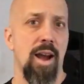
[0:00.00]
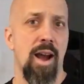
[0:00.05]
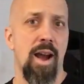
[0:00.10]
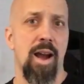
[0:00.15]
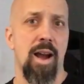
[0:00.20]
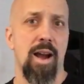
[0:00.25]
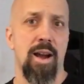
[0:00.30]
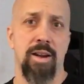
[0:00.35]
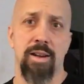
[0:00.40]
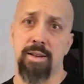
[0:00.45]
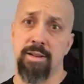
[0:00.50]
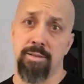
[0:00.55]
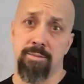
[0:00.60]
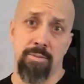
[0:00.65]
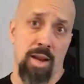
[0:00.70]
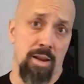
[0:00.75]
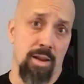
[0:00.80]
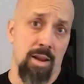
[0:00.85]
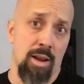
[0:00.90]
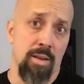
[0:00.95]
I
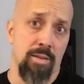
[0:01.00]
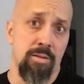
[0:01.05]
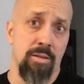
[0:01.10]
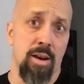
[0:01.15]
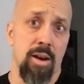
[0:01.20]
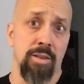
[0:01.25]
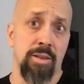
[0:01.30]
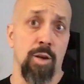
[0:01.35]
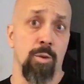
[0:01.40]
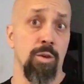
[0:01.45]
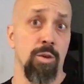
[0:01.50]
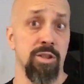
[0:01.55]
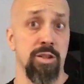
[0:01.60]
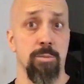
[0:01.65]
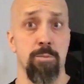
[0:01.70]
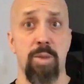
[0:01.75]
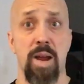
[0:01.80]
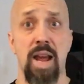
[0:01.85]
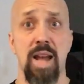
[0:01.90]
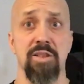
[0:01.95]
thought there were
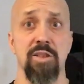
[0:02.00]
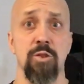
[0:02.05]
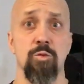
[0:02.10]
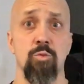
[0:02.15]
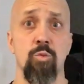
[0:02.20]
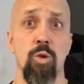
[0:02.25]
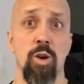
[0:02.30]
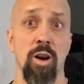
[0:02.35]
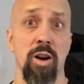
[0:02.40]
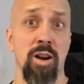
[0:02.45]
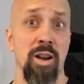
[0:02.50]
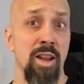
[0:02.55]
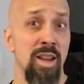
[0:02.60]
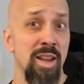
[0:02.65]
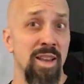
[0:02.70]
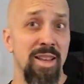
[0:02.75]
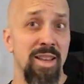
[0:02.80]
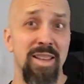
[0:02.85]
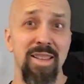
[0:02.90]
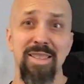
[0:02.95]
some passes where
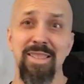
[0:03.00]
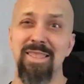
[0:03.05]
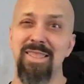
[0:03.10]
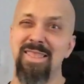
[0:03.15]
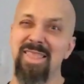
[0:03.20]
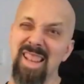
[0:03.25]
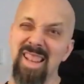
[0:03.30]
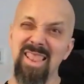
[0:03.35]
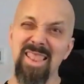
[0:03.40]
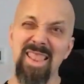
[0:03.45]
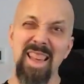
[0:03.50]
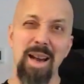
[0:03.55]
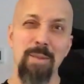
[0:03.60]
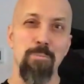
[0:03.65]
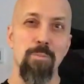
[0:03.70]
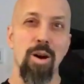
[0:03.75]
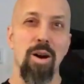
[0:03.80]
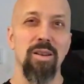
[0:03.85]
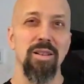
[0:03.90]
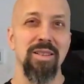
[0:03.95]
he zinged
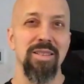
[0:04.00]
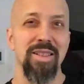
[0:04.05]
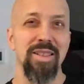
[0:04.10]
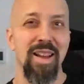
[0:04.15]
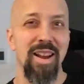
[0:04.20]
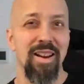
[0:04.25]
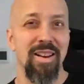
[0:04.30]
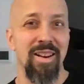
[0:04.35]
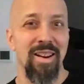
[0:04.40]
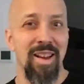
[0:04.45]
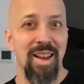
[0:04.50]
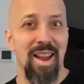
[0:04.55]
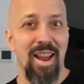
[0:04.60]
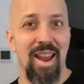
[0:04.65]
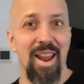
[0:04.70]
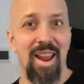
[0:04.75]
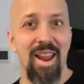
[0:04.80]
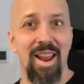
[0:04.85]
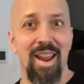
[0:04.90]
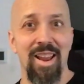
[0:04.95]
that ball in there
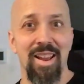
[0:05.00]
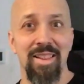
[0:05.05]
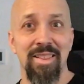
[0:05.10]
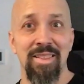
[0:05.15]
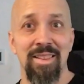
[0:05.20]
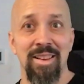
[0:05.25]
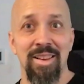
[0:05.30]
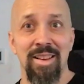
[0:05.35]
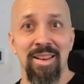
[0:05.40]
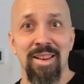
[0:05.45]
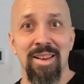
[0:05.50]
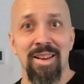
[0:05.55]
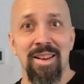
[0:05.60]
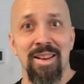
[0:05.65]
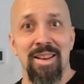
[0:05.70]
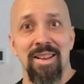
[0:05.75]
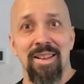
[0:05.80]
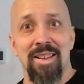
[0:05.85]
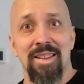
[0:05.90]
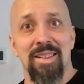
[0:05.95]
and
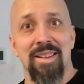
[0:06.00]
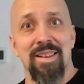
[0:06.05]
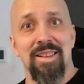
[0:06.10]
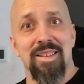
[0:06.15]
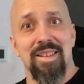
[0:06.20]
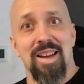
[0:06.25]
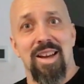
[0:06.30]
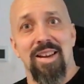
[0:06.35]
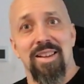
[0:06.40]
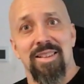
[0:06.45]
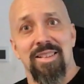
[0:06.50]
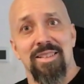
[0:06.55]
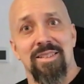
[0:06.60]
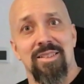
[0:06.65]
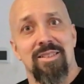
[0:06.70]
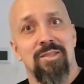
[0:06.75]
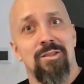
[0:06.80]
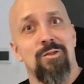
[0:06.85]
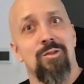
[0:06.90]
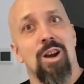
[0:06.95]
the tight
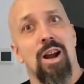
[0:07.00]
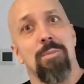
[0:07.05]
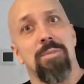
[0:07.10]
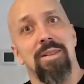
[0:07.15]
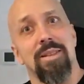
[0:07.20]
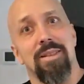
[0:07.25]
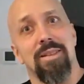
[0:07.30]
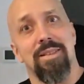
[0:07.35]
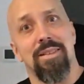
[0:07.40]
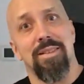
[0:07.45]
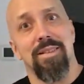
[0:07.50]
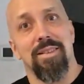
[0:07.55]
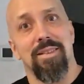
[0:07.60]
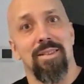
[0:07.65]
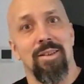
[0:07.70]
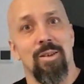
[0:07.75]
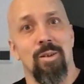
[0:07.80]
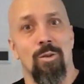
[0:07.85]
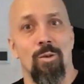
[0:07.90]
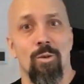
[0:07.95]
ends dropped it.
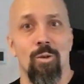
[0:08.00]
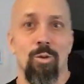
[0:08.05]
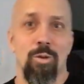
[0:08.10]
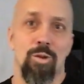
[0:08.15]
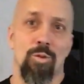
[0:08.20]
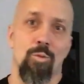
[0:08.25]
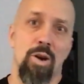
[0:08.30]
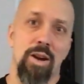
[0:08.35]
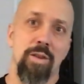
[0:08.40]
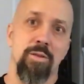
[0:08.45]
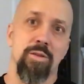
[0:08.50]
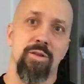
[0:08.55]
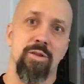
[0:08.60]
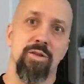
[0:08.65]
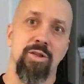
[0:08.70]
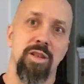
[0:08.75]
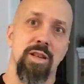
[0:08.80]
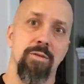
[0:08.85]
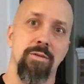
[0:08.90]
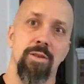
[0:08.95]
Or the wide
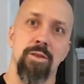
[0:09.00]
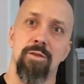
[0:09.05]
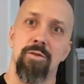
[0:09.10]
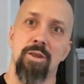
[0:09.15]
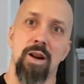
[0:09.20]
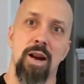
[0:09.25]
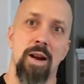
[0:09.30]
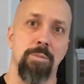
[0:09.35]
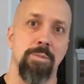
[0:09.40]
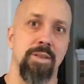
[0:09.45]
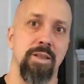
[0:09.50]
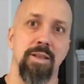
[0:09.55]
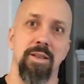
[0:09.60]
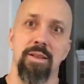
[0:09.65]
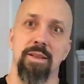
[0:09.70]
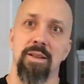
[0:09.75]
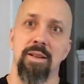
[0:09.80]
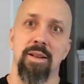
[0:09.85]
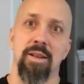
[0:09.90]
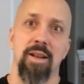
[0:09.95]
receiver dropped
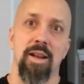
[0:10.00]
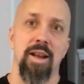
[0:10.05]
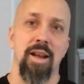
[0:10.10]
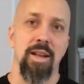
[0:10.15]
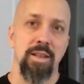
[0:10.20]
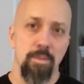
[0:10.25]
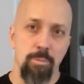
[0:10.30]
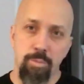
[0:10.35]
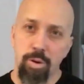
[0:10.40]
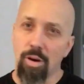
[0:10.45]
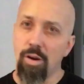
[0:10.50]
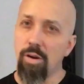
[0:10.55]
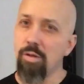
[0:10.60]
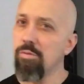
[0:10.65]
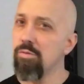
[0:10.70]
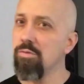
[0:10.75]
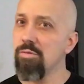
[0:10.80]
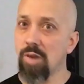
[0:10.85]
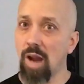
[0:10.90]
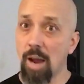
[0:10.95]
it. And the
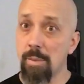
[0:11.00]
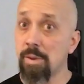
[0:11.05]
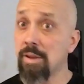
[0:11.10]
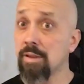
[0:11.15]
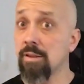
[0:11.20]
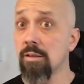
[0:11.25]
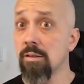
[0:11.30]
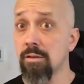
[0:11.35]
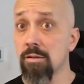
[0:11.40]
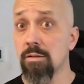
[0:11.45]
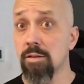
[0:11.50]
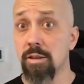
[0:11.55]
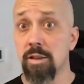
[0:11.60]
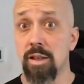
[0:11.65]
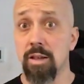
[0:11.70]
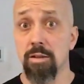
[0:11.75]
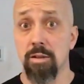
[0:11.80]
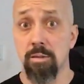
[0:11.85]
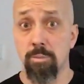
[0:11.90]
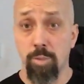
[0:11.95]
ball, literally,
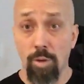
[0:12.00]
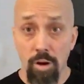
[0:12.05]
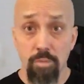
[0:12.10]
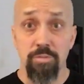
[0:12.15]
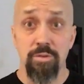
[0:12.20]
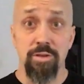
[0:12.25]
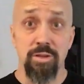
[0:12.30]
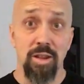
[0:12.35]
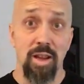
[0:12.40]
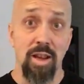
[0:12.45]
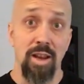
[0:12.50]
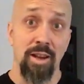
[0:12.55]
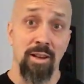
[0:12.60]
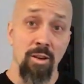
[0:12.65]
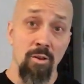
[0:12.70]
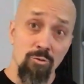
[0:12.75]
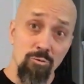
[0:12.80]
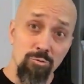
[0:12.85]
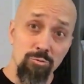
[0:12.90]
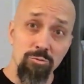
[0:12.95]
the ball was like
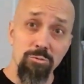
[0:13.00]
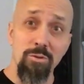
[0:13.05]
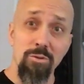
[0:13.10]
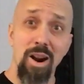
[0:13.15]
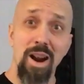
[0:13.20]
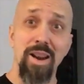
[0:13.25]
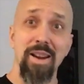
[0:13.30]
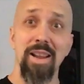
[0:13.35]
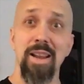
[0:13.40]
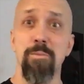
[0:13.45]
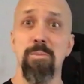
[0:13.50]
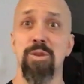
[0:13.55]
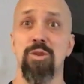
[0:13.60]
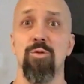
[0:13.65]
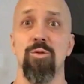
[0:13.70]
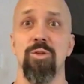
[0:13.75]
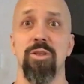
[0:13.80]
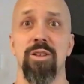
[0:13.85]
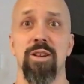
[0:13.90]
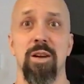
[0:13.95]
right in
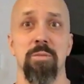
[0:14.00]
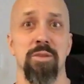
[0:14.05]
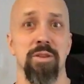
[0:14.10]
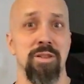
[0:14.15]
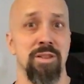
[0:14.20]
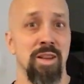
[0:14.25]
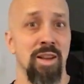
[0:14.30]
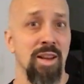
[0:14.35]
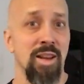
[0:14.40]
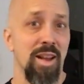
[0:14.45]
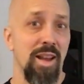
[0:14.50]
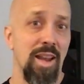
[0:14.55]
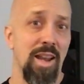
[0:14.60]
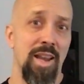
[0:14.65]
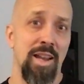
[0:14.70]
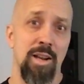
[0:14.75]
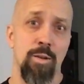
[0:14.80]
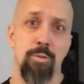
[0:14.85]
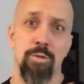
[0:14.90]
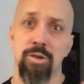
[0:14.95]
between the numbers
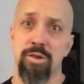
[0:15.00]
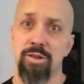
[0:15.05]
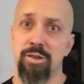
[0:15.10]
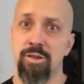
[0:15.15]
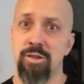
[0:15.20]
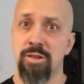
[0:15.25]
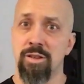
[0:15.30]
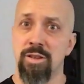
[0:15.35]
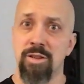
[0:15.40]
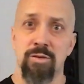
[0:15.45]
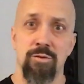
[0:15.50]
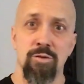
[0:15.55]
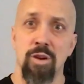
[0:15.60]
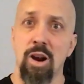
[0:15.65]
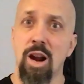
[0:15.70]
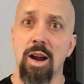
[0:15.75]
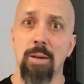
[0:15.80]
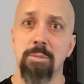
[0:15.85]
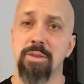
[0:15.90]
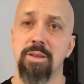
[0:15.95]
and it was
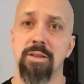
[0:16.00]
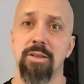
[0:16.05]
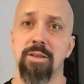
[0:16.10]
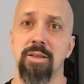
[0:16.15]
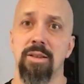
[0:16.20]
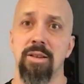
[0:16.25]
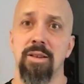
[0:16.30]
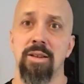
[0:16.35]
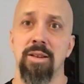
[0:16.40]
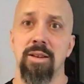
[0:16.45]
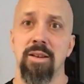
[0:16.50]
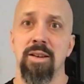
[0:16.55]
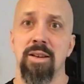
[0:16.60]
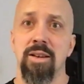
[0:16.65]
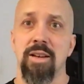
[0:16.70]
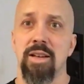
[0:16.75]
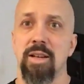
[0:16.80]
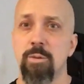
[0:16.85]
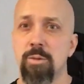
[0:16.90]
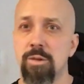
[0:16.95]
dropped.
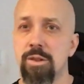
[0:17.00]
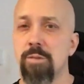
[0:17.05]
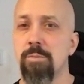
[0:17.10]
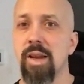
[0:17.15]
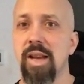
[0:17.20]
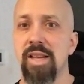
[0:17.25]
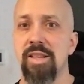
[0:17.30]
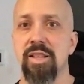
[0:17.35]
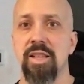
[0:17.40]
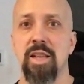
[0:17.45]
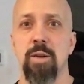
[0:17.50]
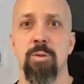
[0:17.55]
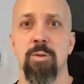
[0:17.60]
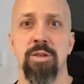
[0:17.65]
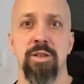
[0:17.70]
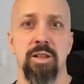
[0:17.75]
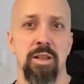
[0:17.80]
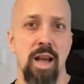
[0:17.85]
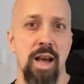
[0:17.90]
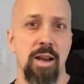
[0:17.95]
It was amazing. There
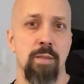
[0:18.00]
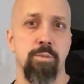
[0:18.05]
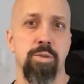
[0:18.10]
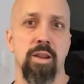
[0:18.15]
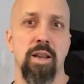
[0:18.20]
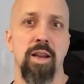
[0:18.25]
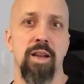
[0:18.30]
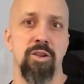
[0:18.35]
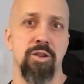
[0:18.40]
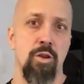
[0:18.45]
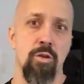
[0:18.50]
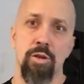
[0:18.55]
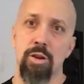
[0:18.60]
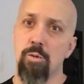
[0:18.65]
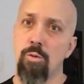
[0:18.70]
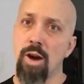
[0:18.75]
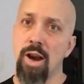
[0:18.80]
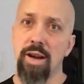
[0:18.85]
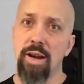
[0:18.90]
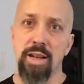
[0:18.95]
was a lot of plays. Cody
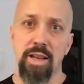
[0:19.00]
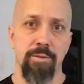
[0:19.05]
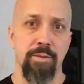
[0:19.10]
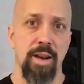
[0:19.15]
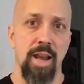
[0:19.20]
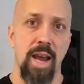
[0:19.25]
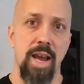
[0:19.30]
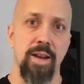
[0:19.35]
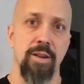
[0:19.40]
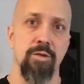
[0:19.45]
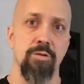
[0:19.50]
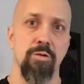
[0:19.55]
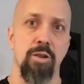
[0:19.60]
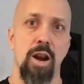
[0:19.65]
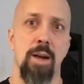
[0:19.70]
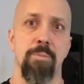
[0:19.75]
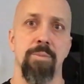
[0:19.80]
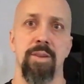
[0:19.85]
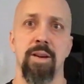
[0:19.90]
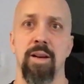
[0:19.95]
White even had a
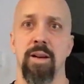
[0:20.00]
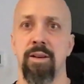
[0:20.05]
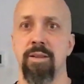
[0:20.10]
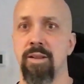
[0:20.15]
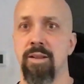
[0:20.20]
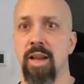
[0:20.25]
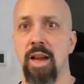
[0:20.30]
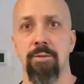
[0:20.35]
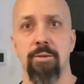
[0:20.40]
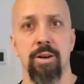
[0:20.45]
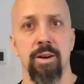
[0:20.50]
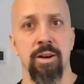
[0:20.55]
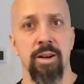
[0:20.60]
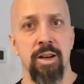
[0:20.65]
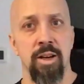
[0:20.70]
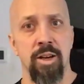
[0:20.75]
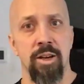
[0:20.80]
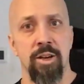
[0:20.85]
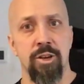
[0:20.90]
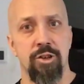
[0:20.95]
drop there. The ever
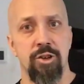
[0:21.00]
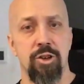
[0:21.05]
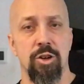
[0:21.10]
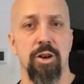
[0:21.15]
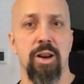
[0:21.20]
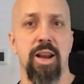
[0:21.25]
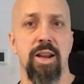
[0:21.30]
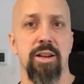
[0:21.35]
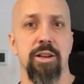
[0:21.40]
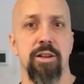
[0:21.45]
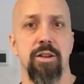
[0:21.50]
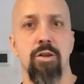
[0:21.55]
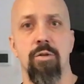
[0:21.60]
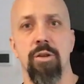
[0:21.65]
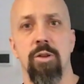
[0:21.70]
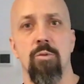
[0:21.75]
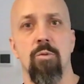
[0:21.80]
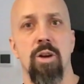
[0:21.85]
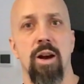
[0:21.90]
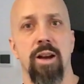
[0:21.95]
sure-handed
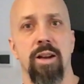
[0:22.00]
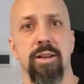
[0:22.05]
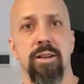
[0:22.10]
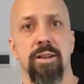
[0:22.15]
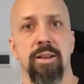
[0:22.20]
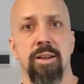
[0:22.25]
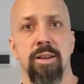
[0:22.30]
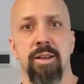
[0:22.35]
Cody White.